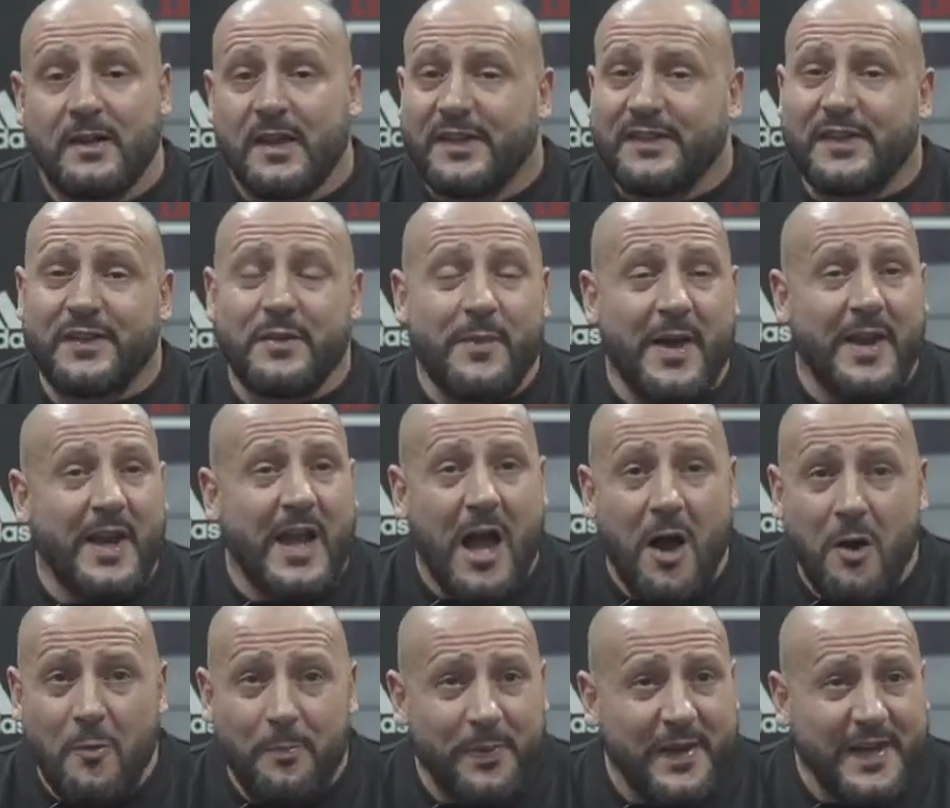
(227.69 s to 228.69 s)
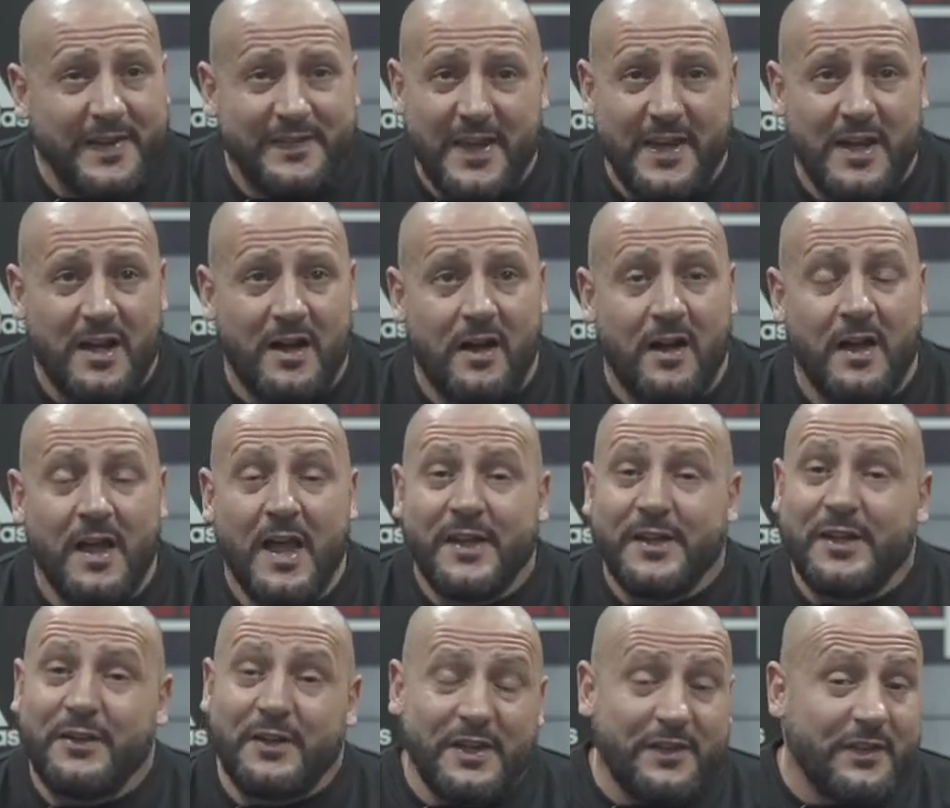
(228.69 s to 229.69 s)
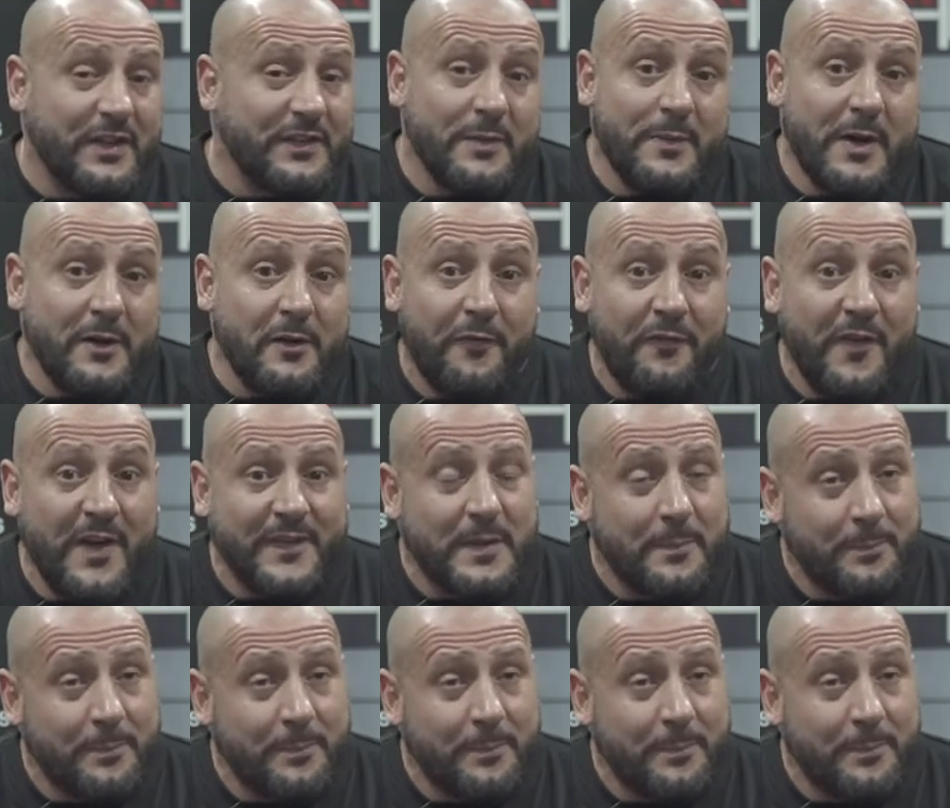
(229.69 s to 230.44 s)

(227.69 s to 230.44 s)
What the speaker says: It doesn't matter how big they are. As a matter of fact,